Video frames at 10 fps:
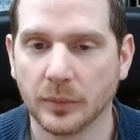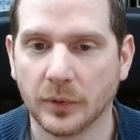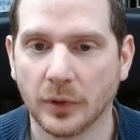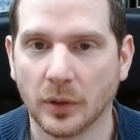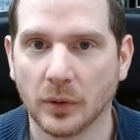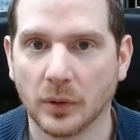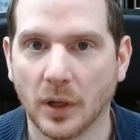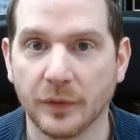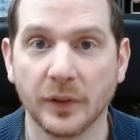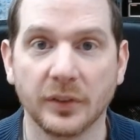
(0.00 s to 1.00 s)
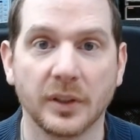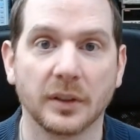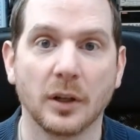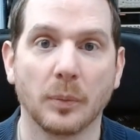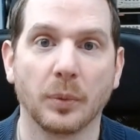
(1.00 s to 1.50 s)
So I visited
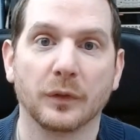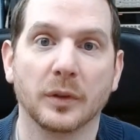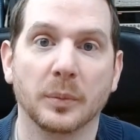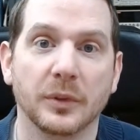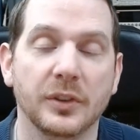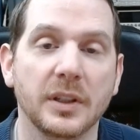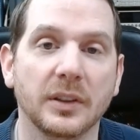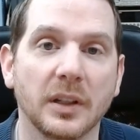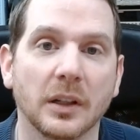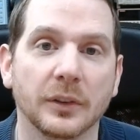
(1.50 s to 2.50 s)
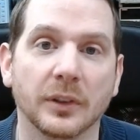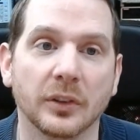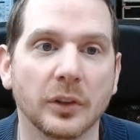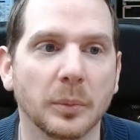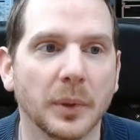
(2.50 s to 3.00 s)
a couple of machine dealers
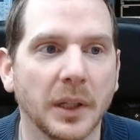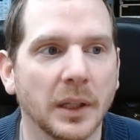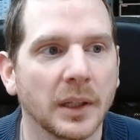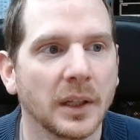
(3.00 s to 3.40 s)
in Germany.